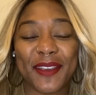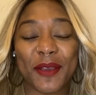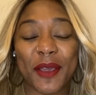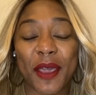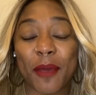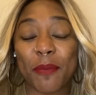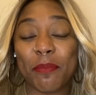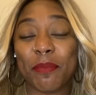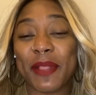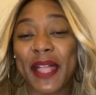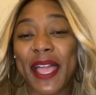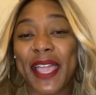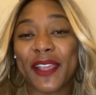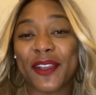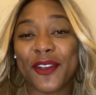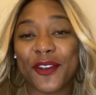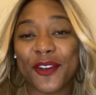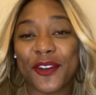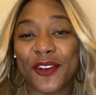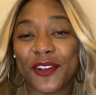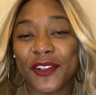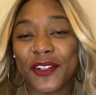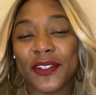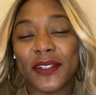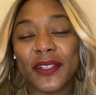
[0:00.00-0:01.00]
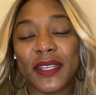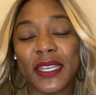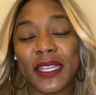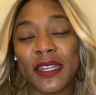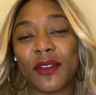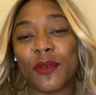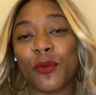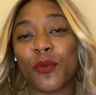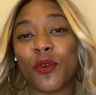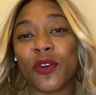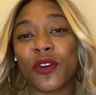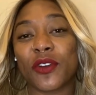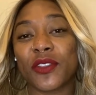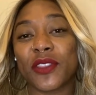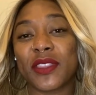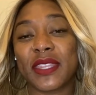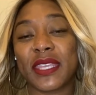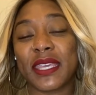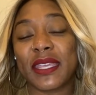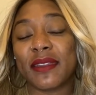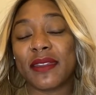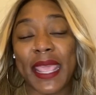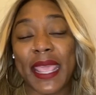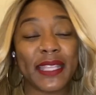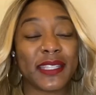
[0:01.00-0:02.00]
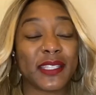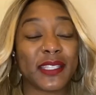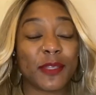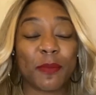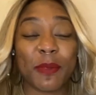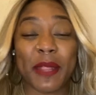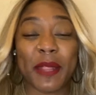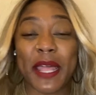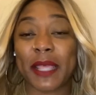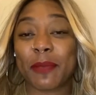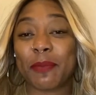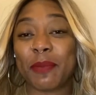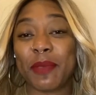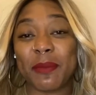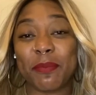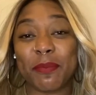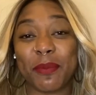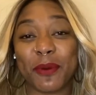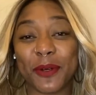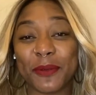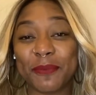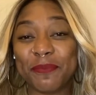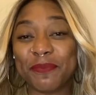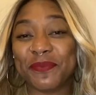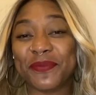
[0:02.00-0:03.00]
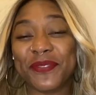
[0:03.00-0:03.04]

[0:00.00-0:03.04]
a, black girl in a world that hates black people.